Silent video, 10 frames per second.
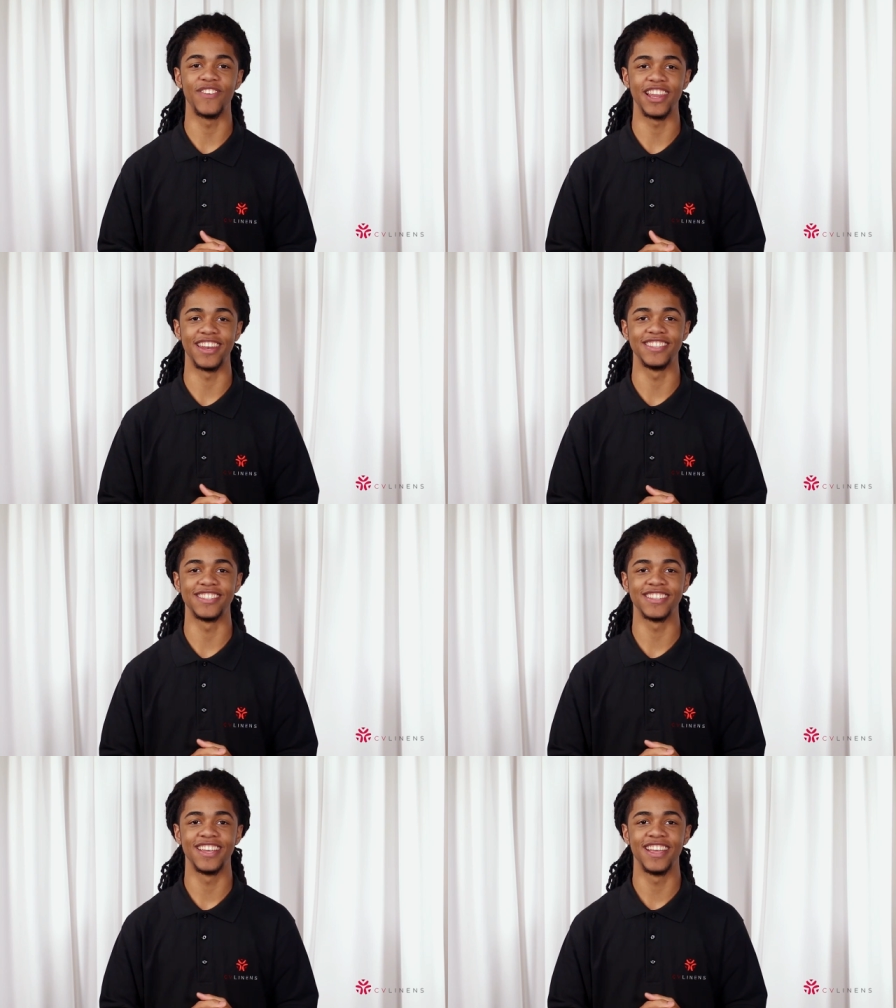CV
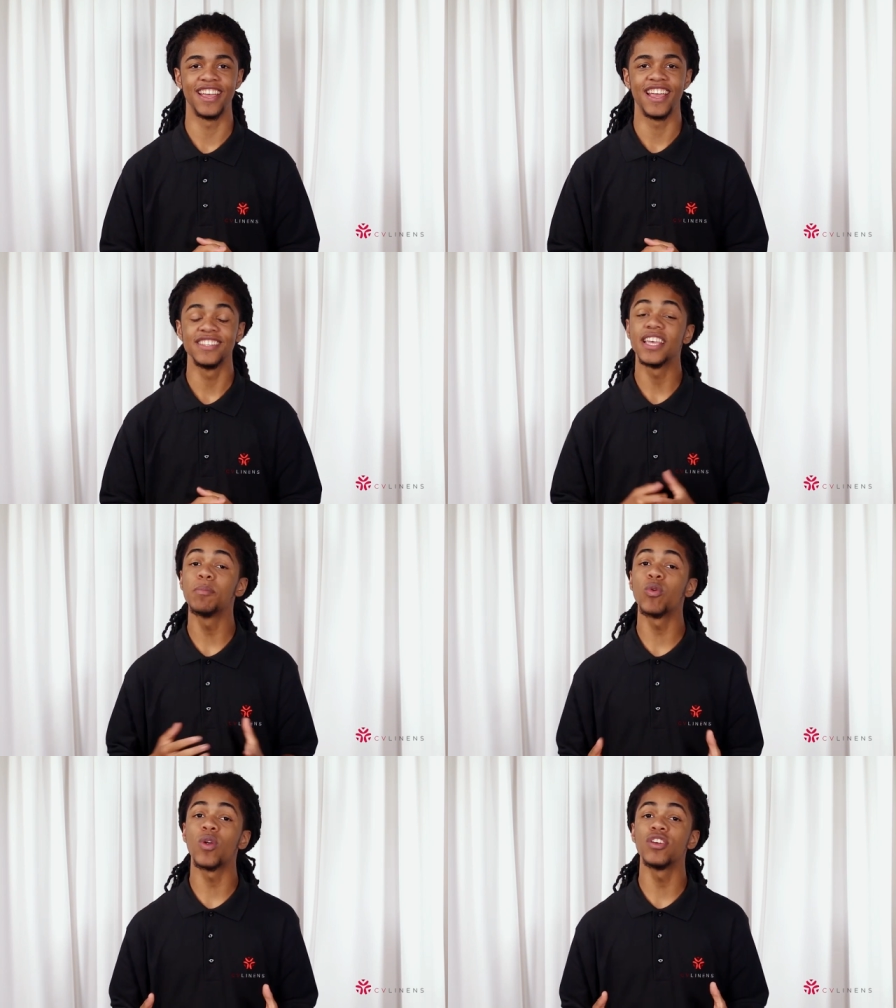Linens.
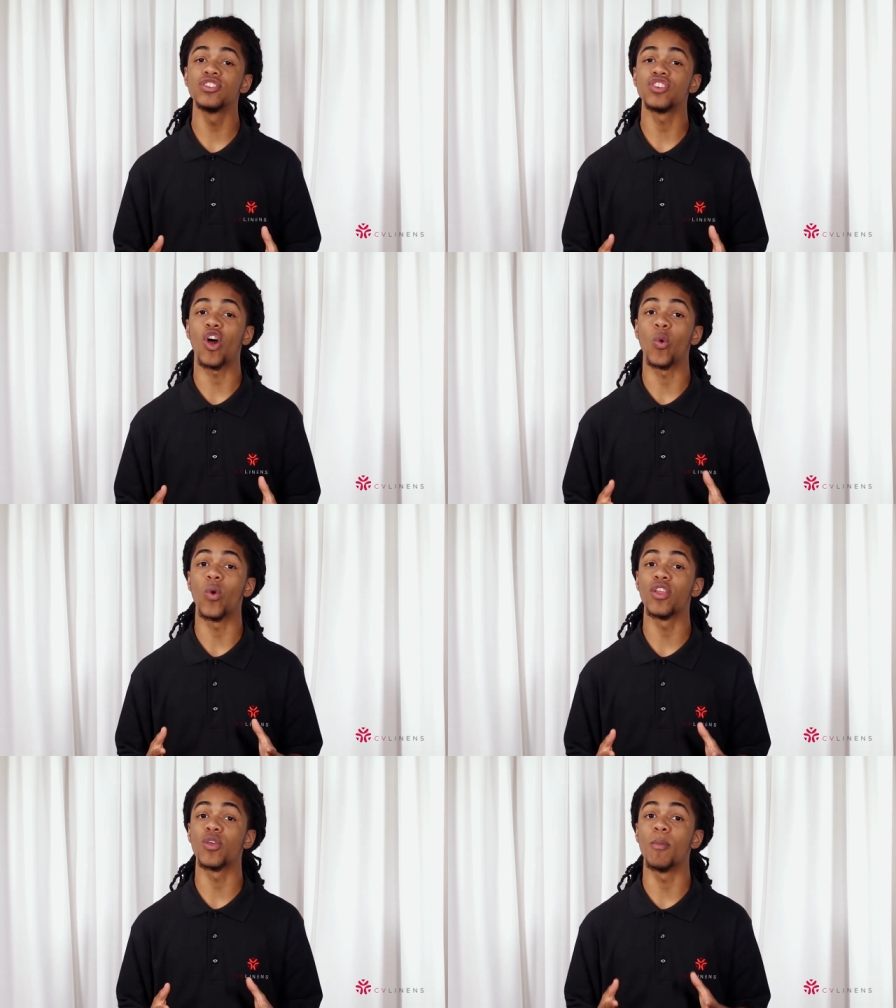Table runners are
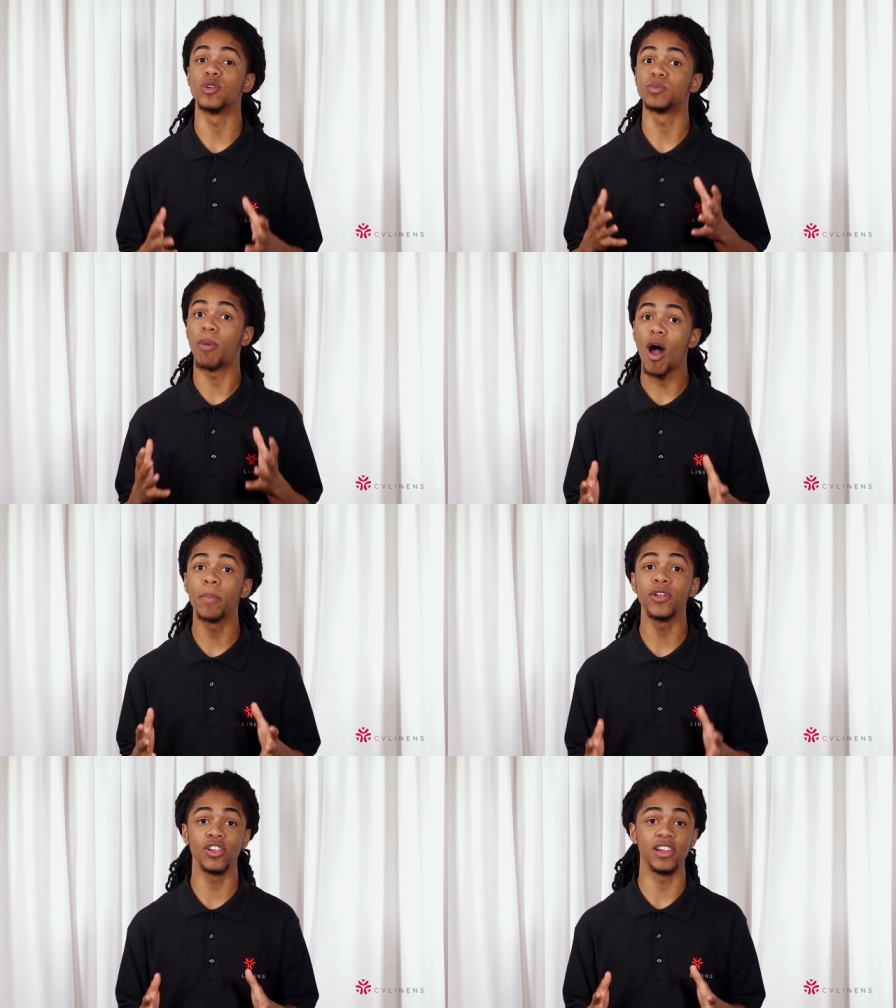one of the most
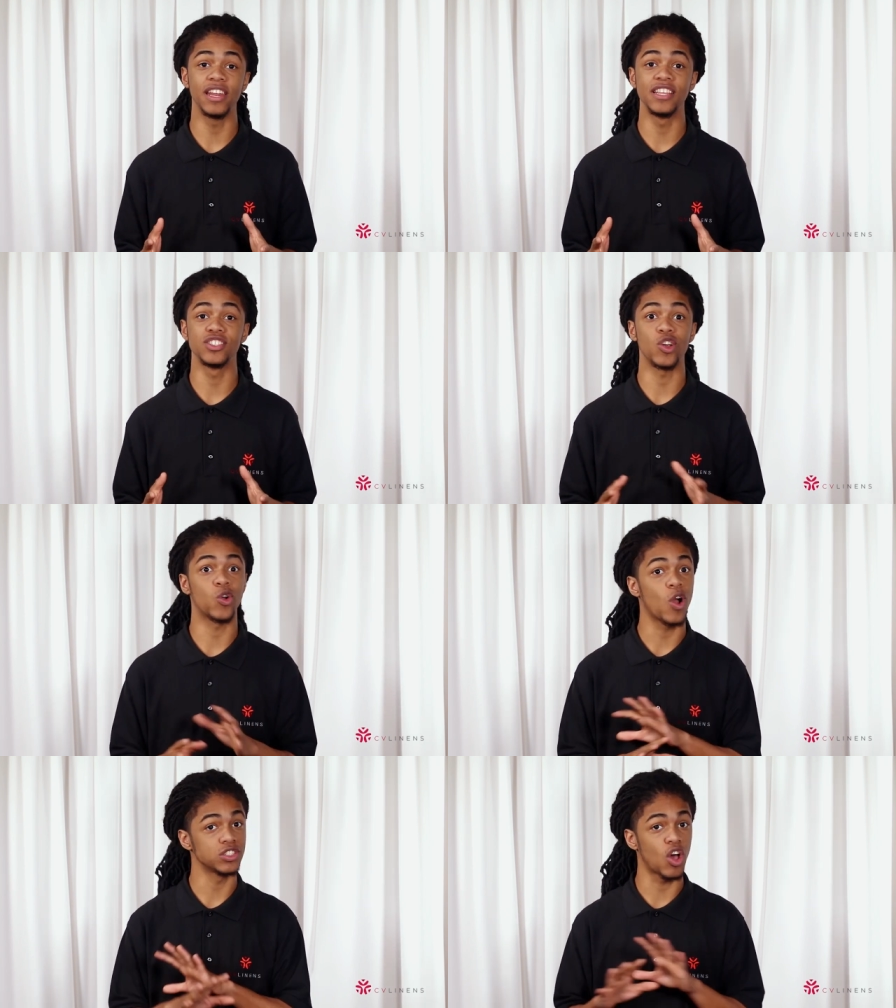popular linens
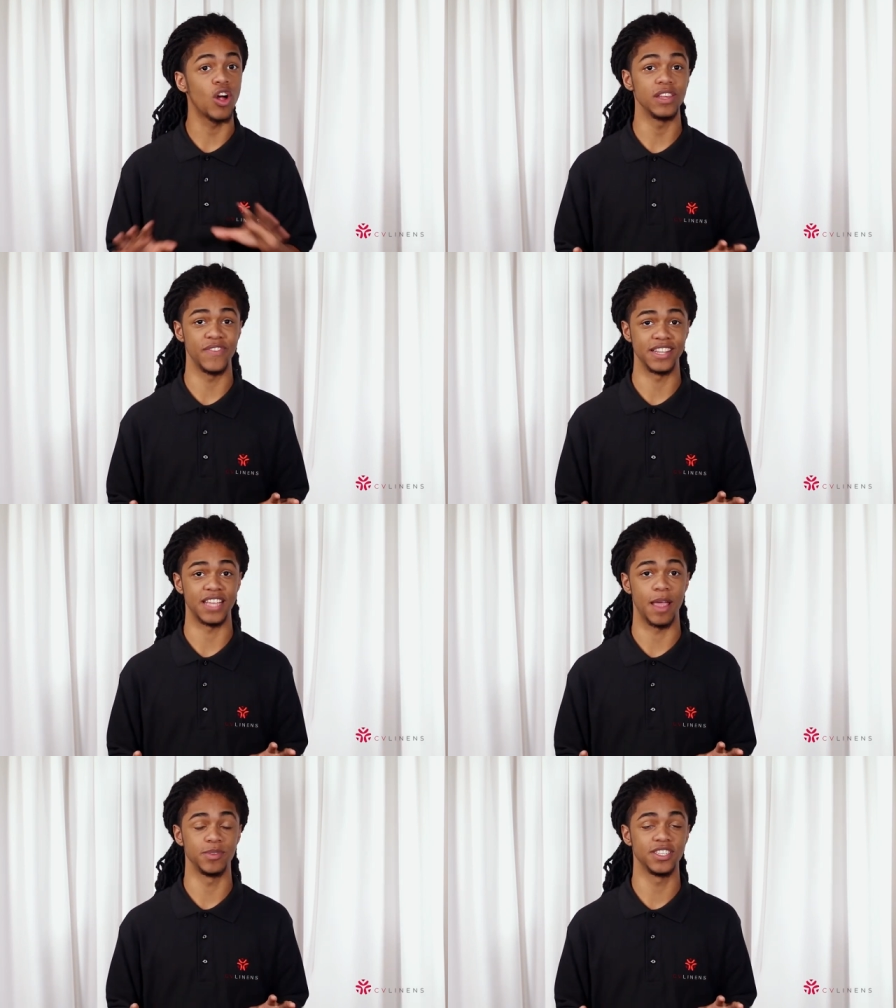across all event
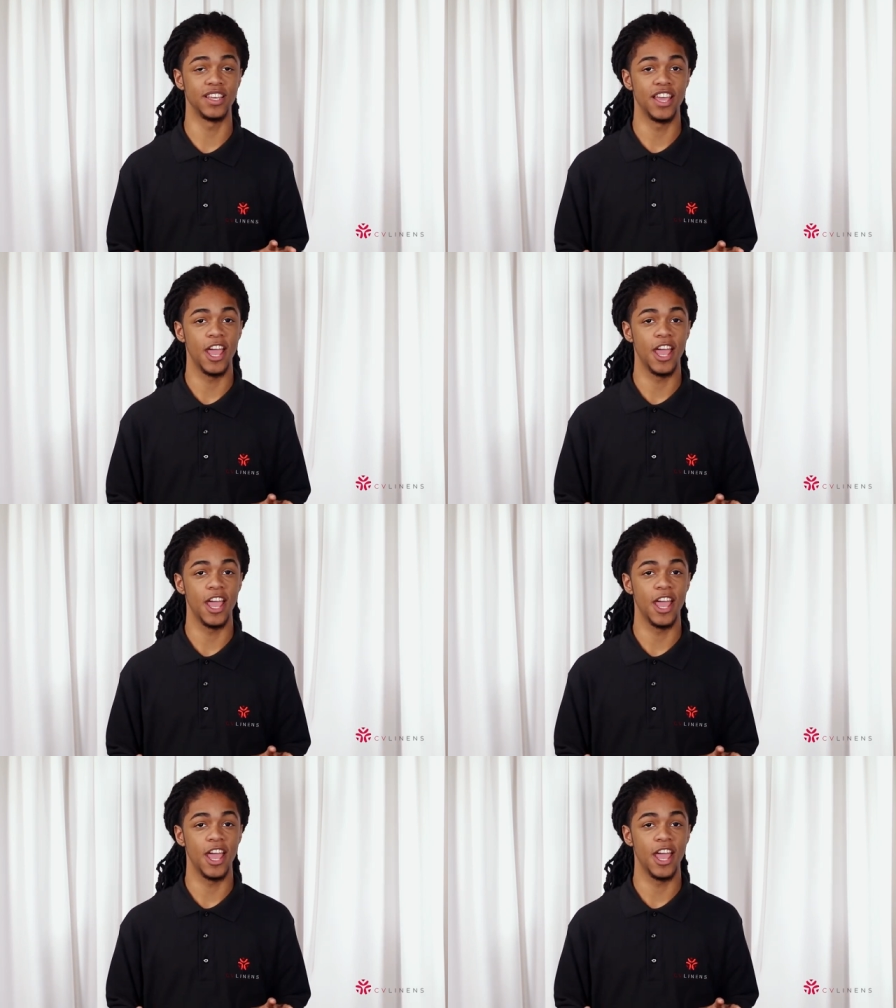types,